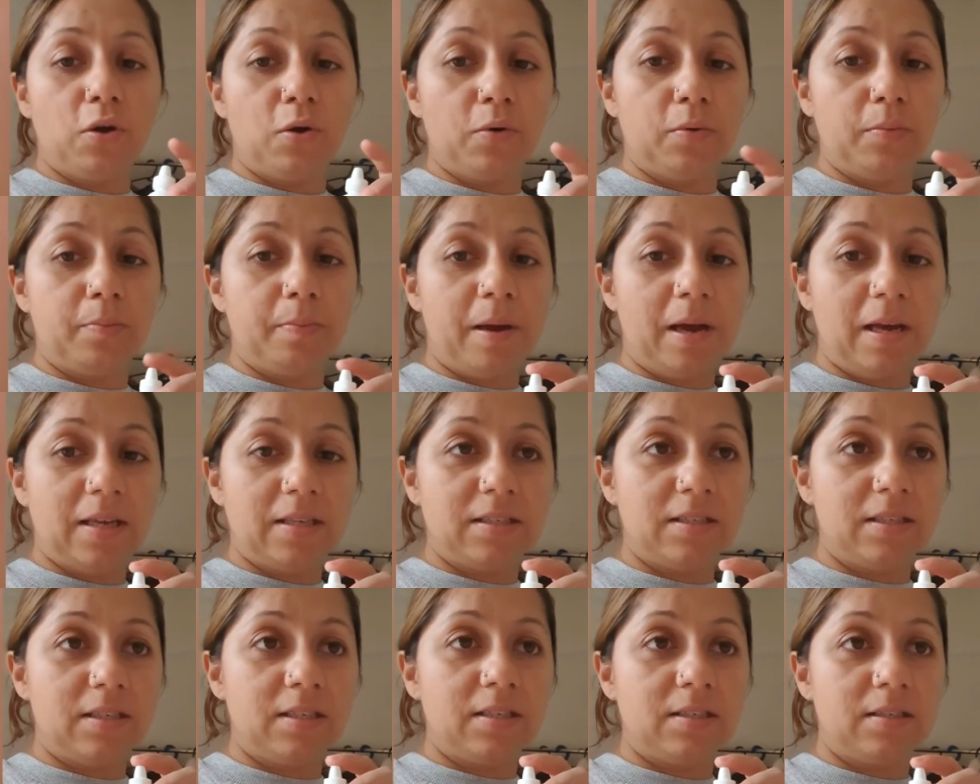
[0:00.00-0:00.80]

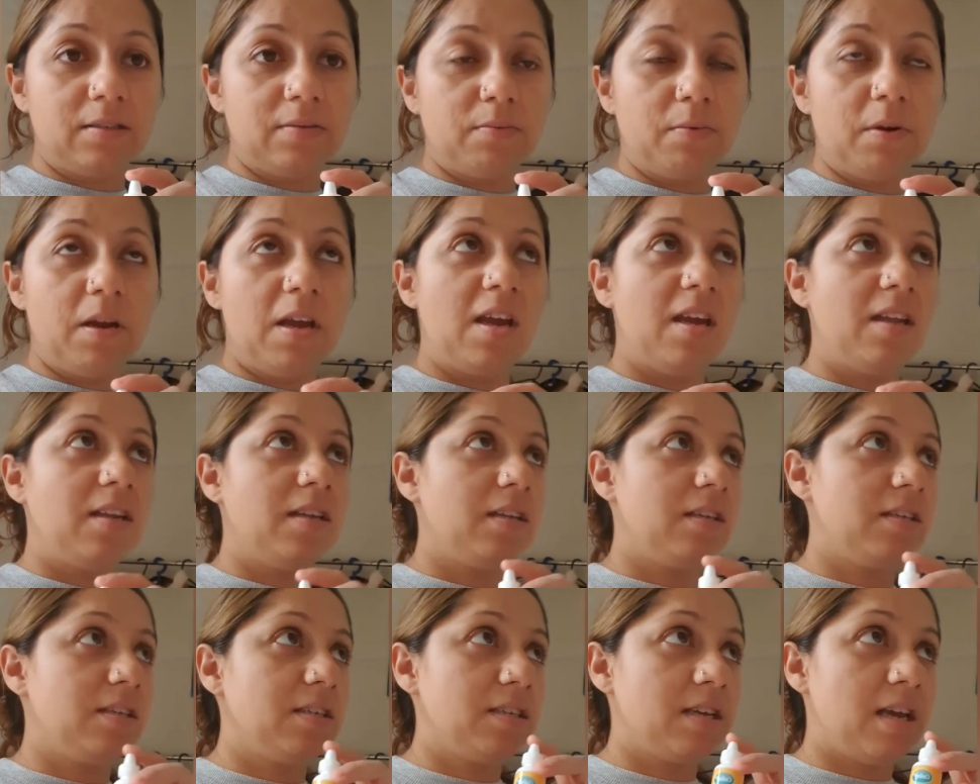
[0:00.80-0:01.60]
passes
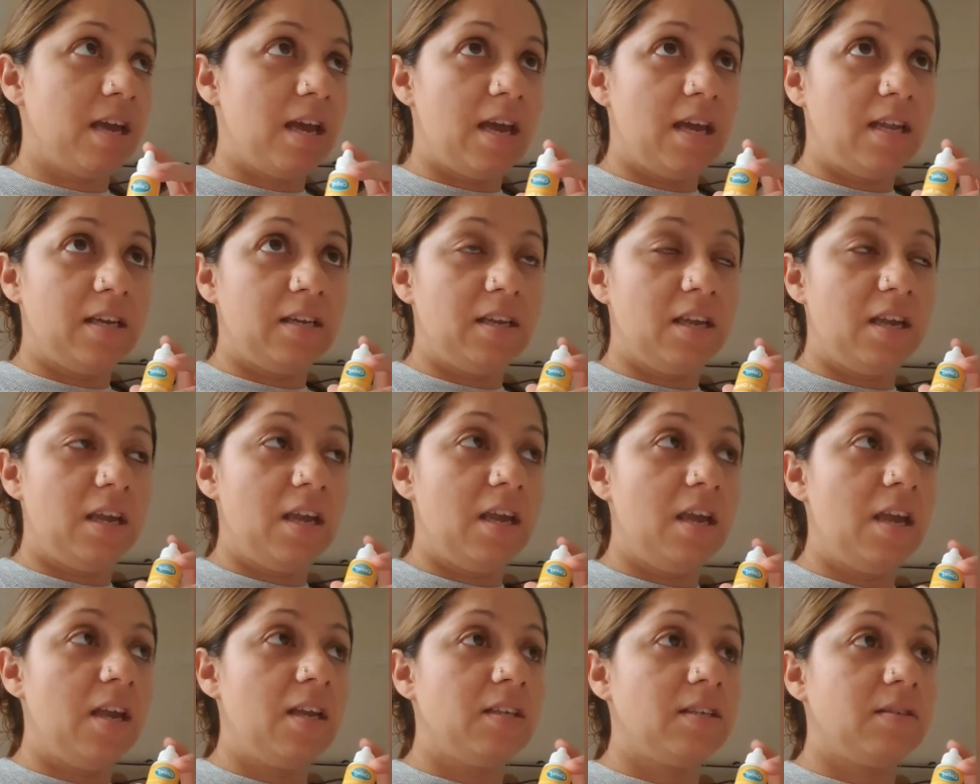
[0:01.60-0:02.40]
wind, and
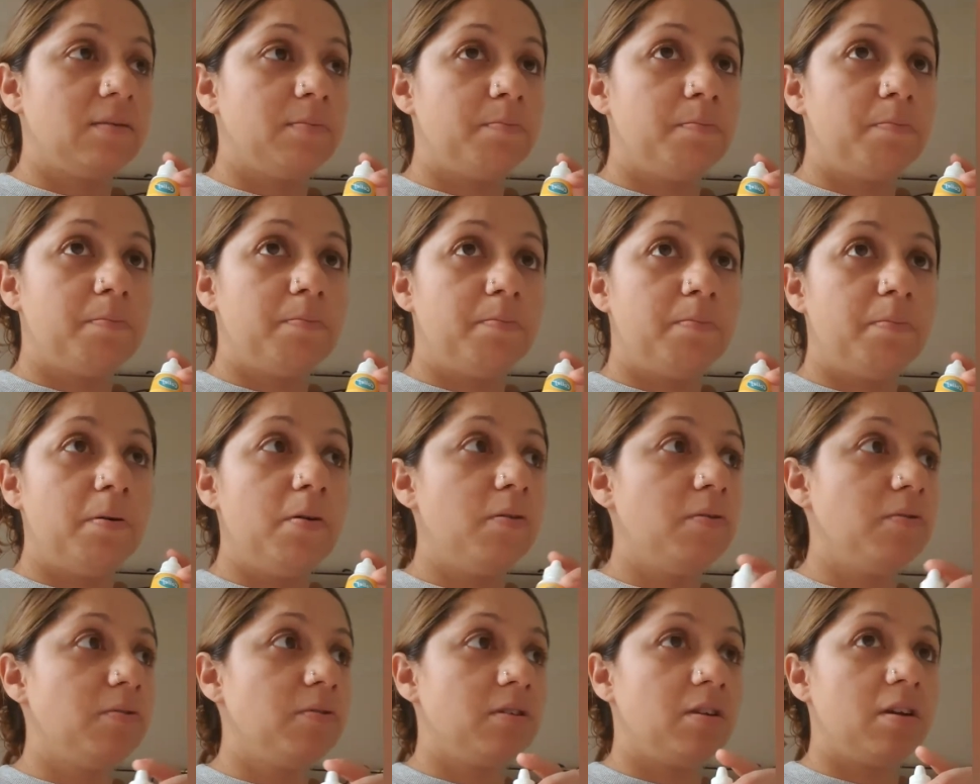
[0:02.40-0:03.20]
his
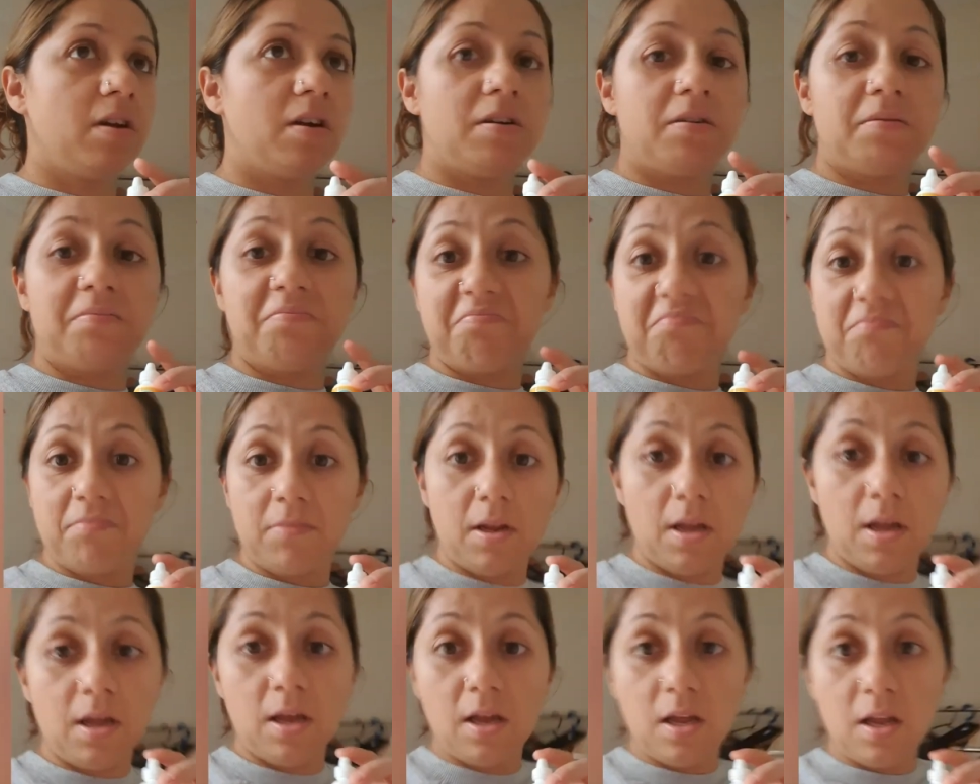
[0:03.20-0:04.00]
poos are
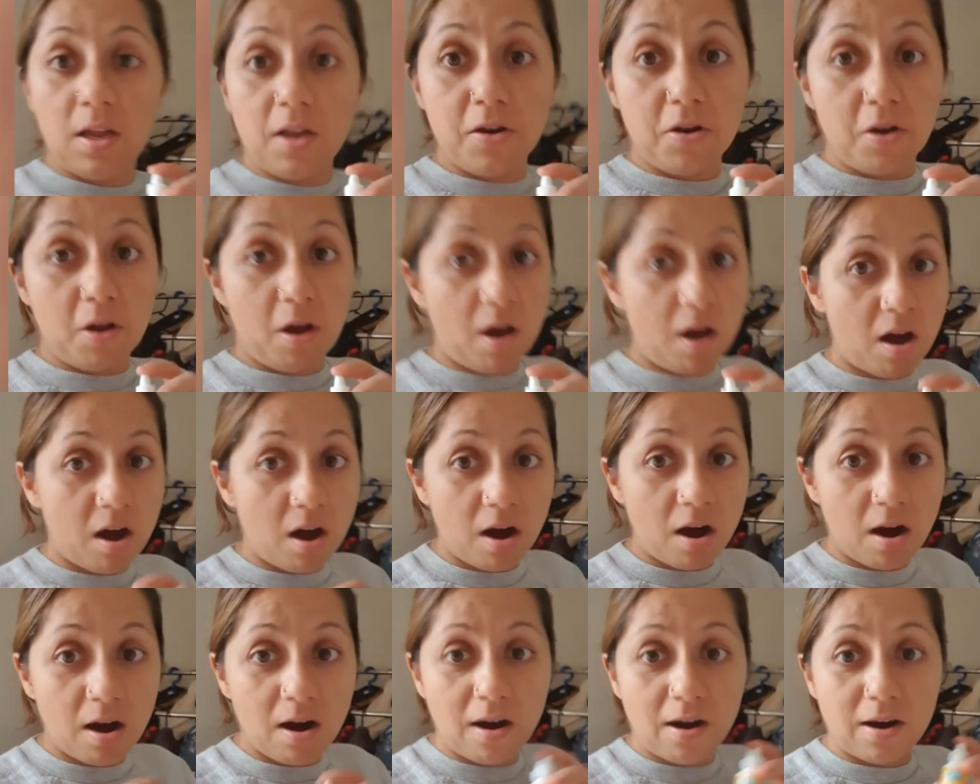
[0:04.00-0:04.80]
not
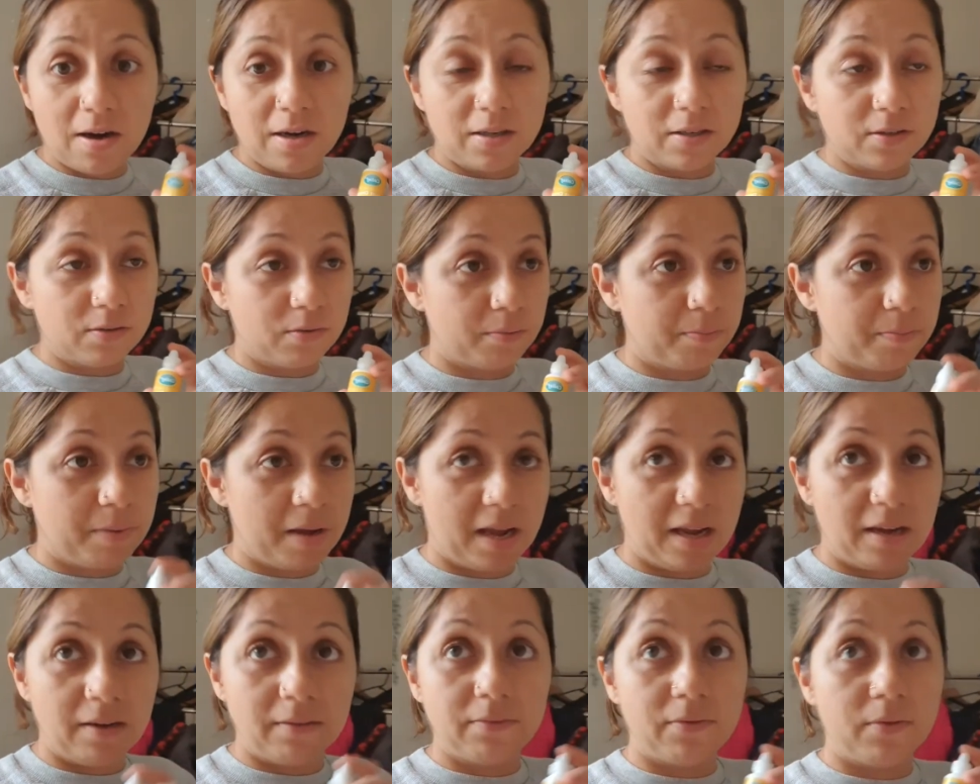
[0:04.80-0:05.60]
hard or
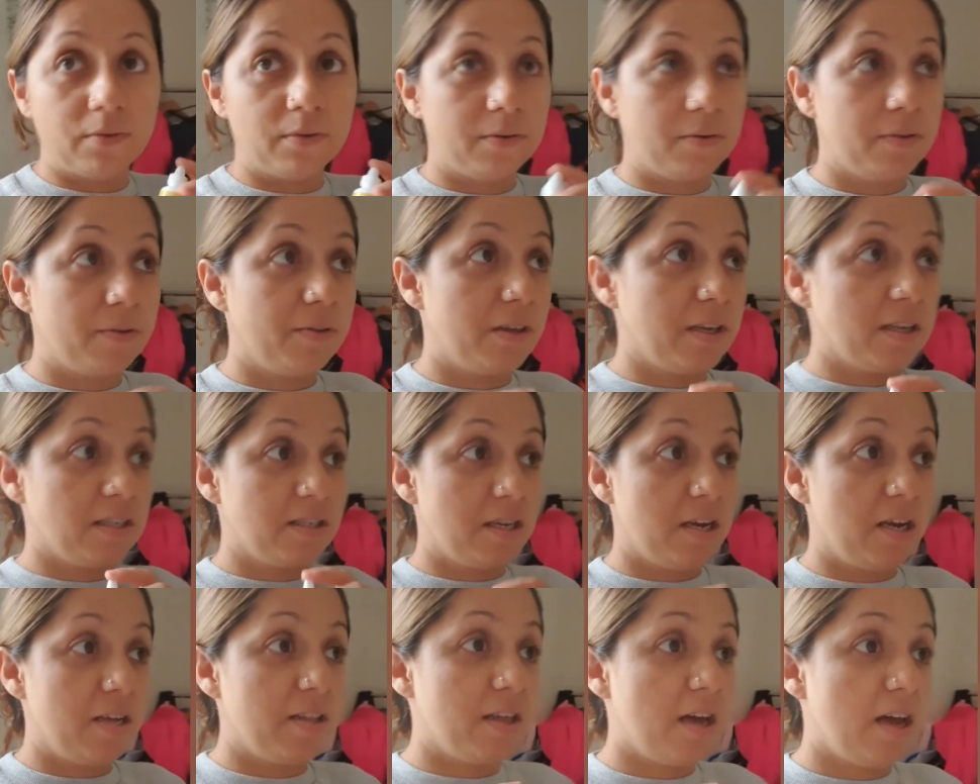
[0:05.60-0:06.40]
painful or things
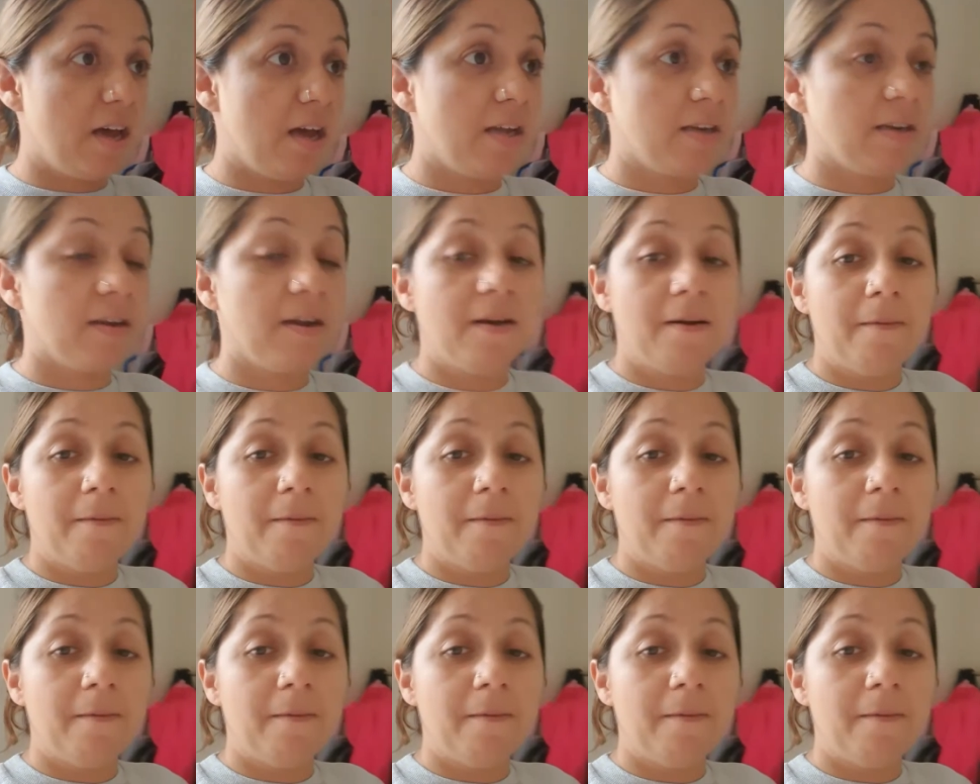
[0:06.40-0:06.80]
like that.